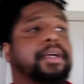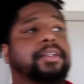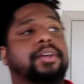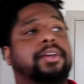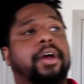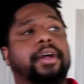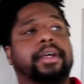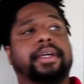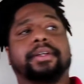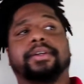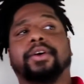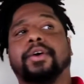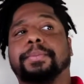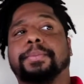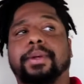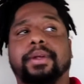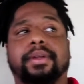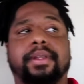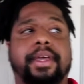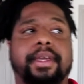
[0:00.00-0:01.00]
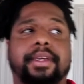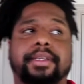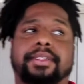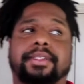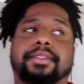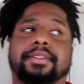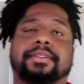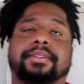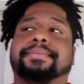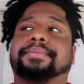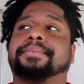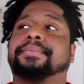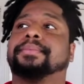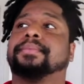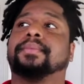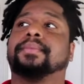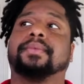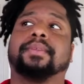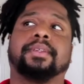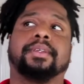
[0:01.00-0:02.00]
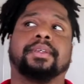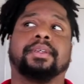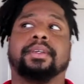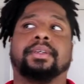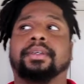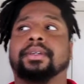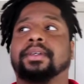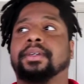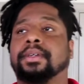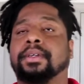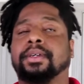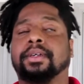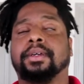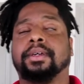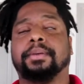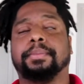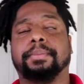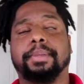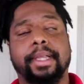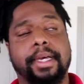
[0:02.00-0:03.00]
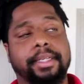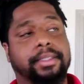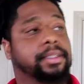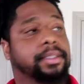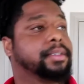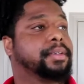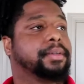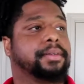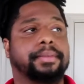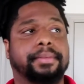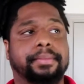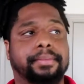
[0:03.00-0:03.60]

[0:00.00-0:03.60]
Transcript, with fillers: at Target. Hope your day is pleasant.